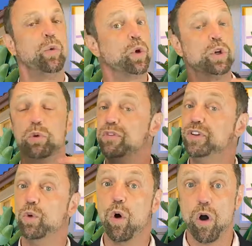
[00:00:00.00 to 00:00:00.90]
going to
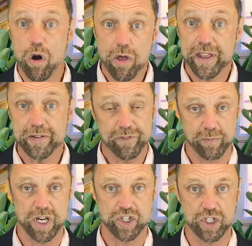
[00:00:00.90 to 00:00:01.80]
review all that
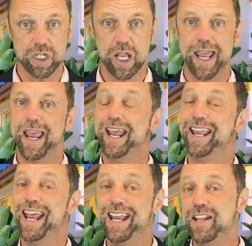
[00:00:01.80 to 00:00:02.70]
information,
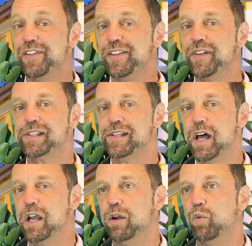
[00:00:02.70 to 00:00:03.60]
and anything that's
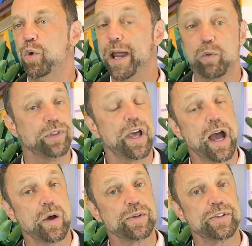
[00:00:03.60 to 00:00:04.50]
not right with the
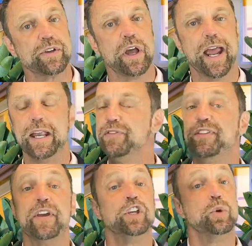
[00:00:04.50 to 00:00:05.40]
house,
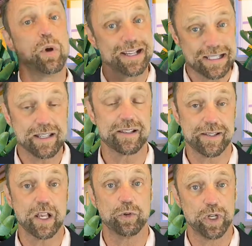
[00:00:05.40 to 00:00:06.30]
anything that you want to see the
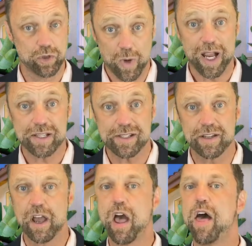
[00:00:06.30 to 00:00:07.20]
seller address,
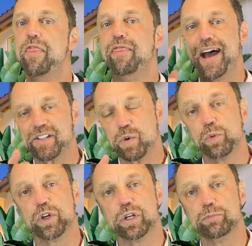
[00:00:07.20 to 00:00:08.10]
that's when
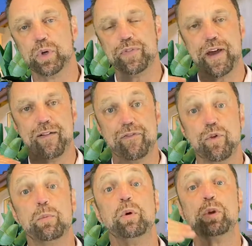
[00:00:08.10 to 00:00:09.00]
we're going to put that
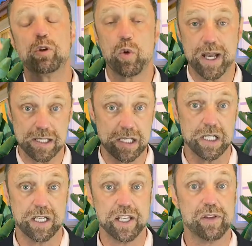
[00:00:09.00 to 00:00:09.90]
formal request
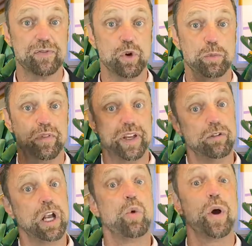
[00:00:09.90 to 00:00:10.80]
in the form of a
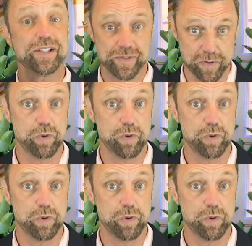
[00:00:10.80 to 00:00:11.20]
request for